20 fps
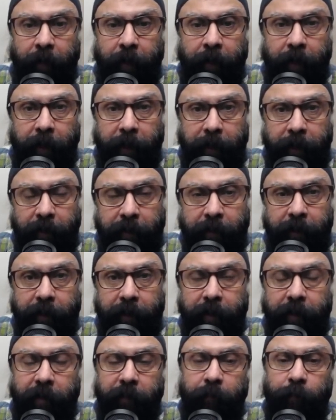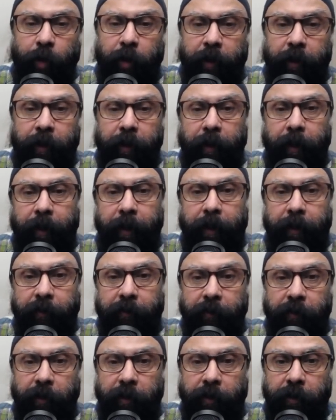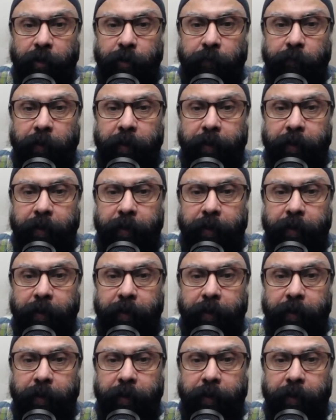Inside this model class, you will